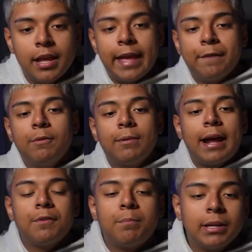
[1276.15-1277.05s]
If we would
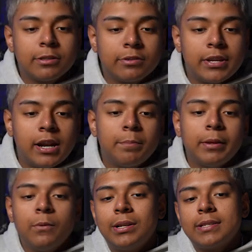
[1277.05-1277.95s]
have a pixel set up,
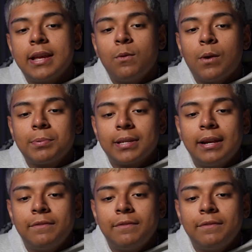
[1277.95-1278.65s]
it would say website